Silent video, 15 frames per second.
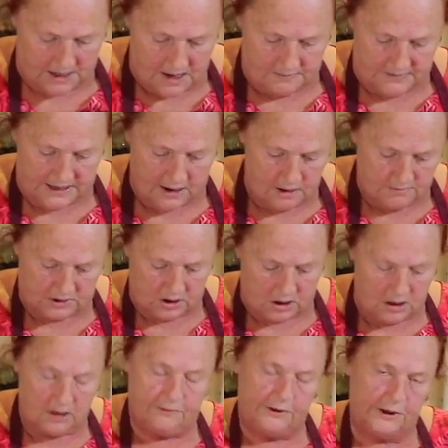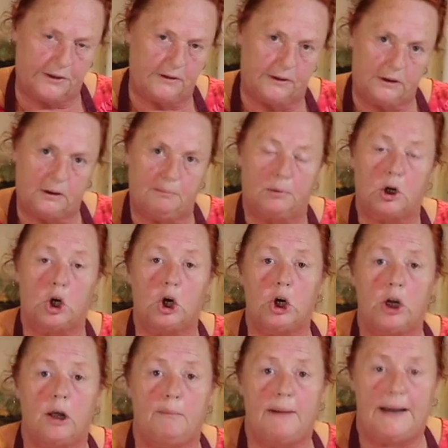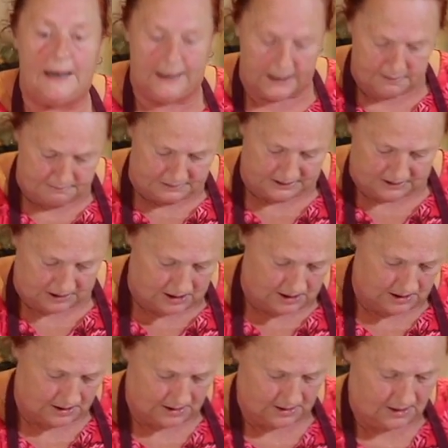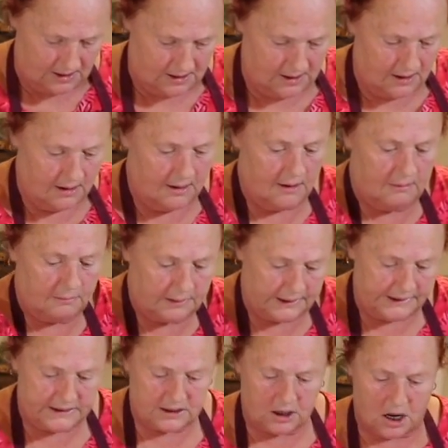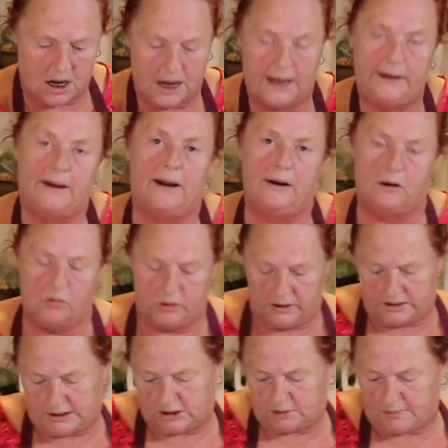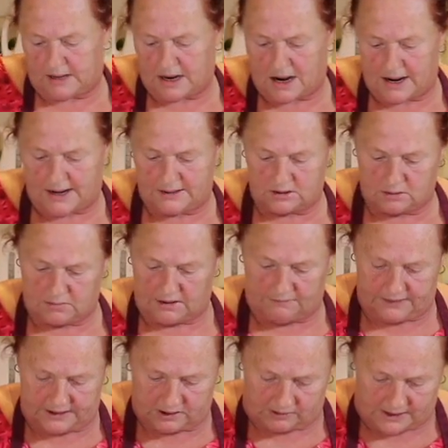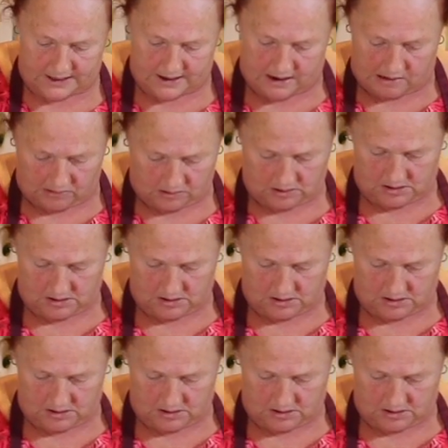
Up now I'm starting to feel a little burn on my lips. Please God, I don't want to touch my eyes or my face right now.